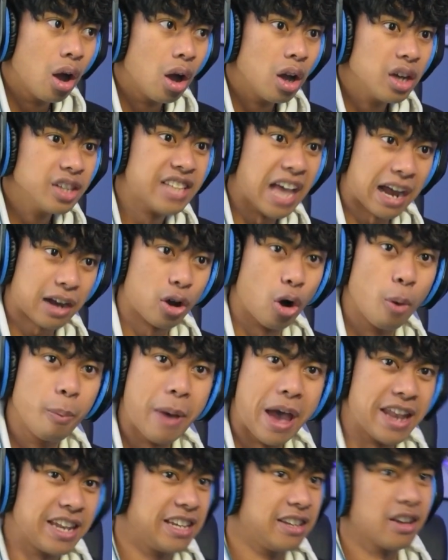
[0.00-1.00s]
Is that
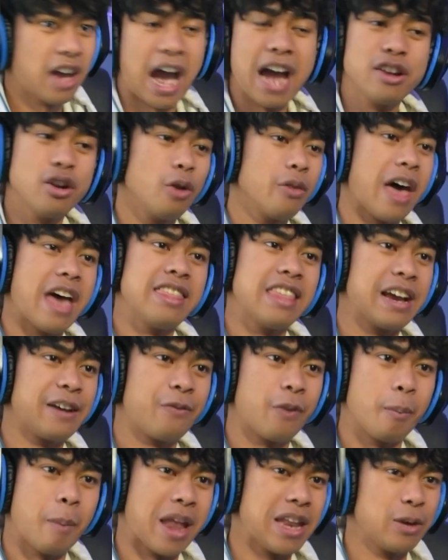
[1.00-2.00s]
Kobeni? I know that knife
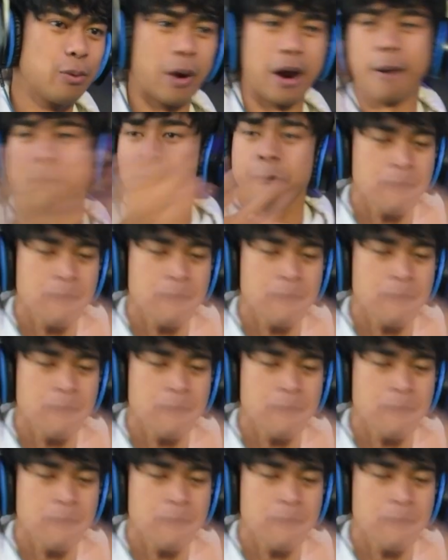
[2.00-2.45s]
from anywhere.